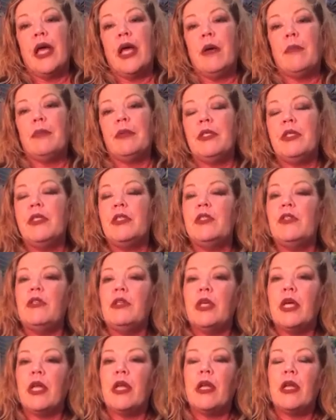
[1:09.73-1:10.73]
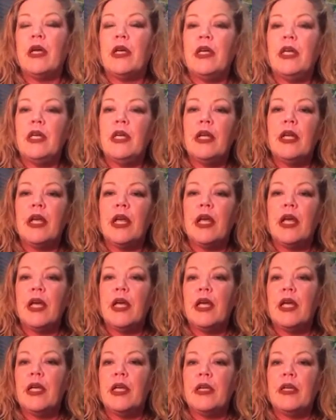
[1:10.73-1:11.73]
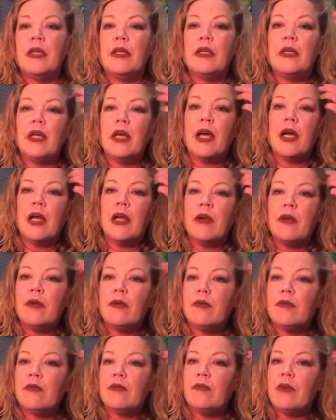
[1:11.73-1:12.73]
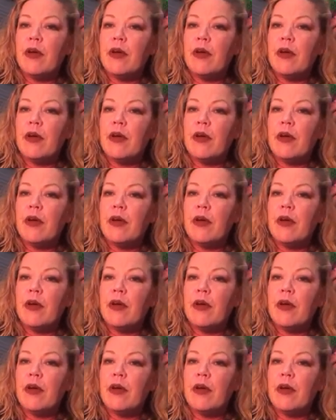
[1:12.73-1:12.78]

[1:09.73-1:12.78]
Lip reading: happened to get lucky today and got a